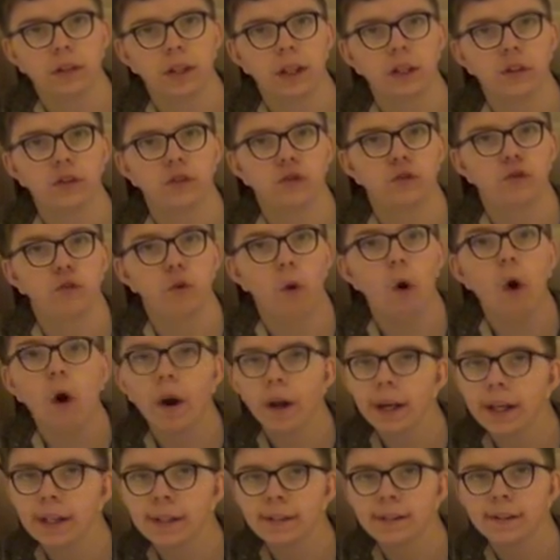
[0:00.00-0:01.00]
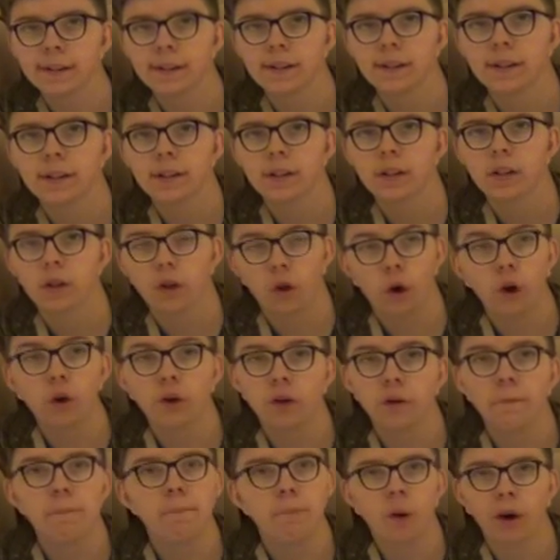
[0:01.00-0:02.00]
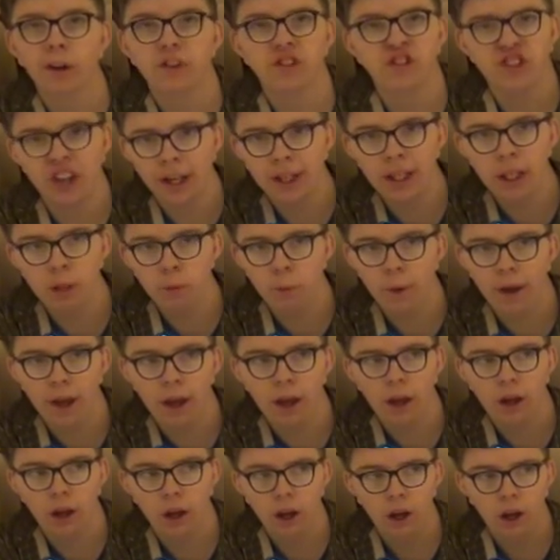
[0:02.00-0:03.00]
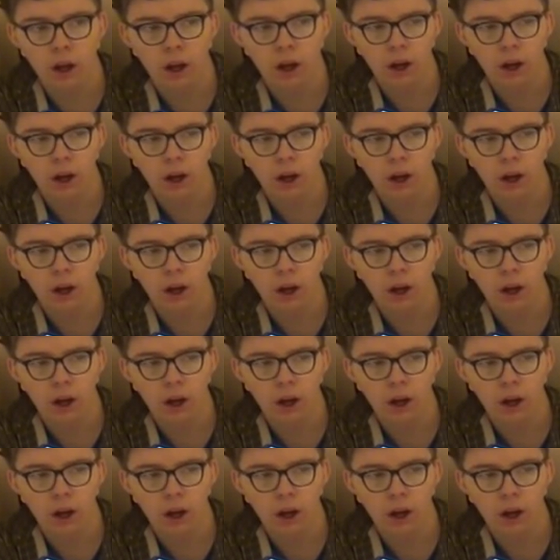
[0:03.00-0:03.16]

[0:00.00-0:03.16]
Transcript: destroyed, the London branch anyway.